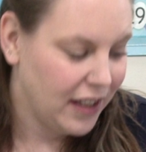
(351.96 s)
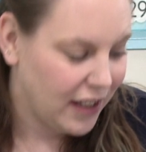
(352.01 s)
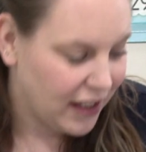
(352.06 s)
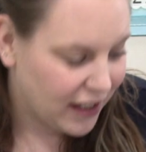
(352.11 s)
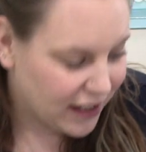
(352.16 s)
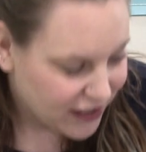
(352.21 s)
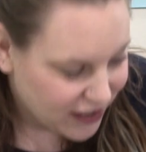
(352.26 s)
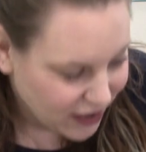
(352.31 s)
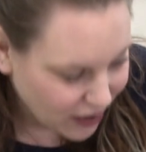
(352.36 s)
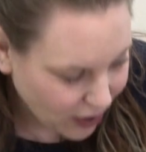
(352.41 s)

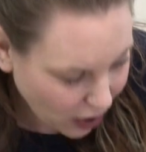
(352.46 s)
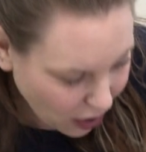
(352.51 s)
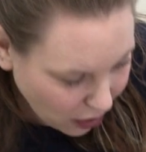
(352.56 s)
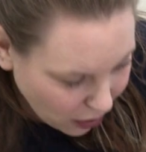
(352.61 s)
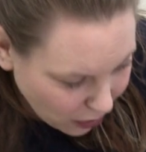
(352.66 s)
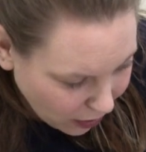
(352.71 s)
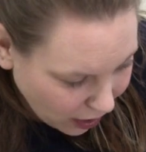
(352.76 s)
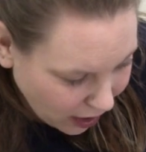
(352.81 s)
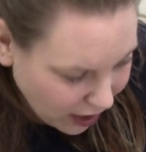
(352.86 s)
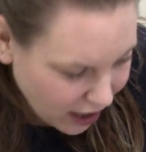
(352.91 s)

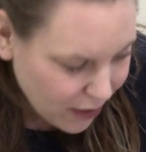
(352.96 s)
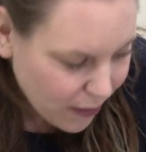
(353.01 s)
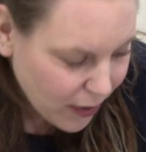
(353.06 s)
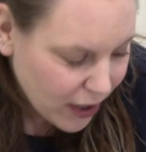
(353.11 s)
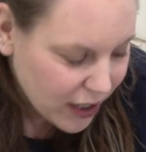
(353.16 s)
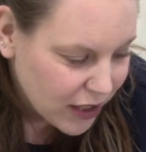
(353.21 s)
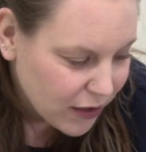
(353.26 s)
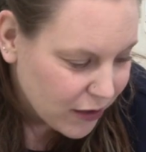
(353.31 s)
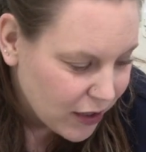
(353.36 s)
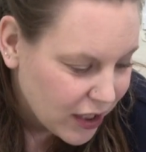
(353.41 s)
So I
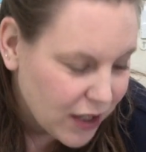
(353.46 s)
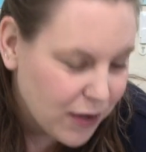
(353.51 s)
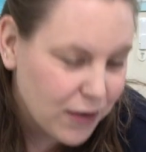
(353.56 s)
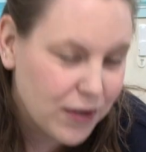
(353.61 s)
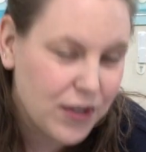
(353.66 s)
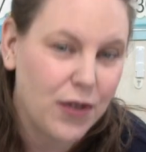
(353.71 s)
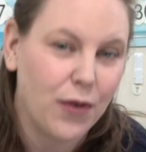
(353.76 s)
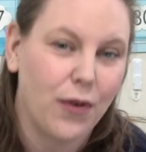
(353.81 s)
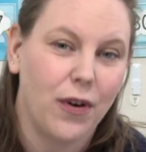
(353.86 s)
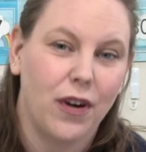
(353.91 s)
want you to
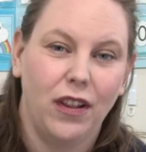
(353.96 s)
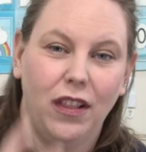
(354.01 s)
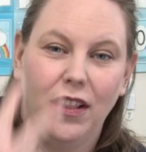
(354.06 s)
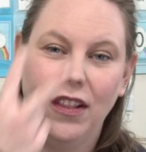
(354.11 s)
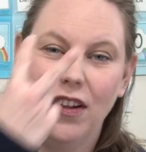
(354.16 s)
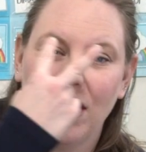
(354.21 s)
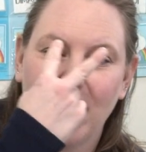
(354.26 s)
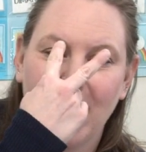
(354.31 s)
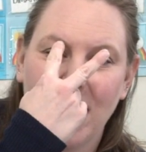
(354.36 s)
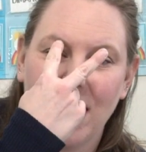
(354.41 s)
use your
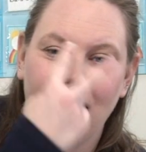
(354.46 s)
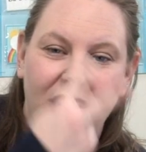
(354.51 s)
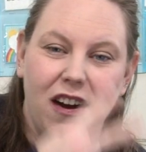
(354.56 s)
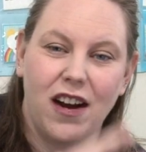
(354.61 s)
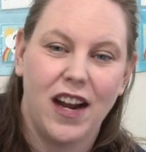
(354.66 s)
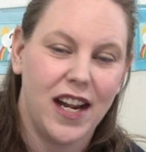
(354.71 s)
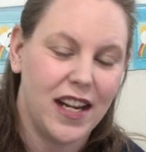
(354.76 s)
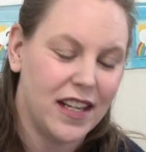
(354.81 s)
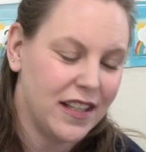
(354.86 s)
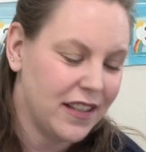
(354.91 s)
looking
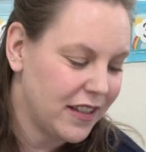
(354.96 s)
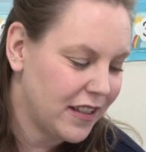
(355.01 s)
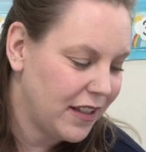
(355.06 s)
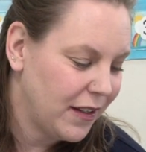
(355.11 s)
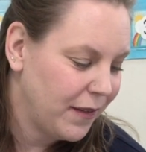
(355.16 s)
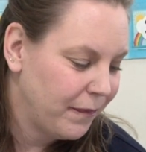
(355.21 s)
eyes